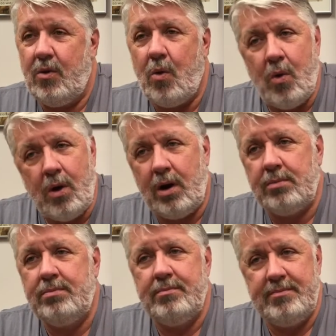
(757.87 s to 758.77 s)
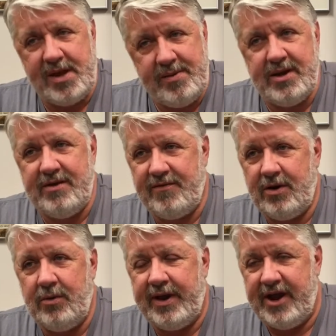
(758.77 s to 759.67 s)
or maybe a
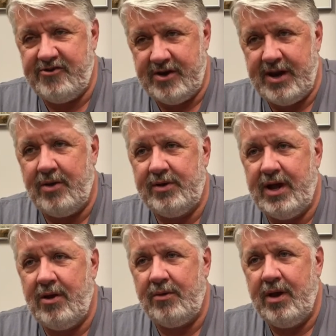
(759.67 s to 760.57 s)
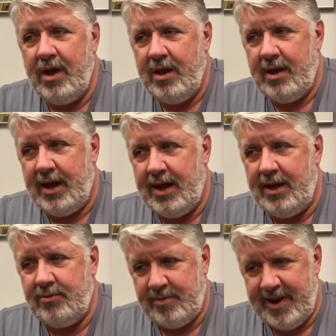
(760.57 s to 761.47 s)
different location downtown,
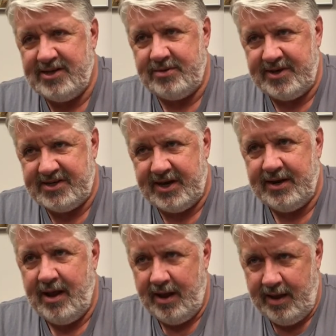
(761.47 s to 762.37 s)
remains to be seen.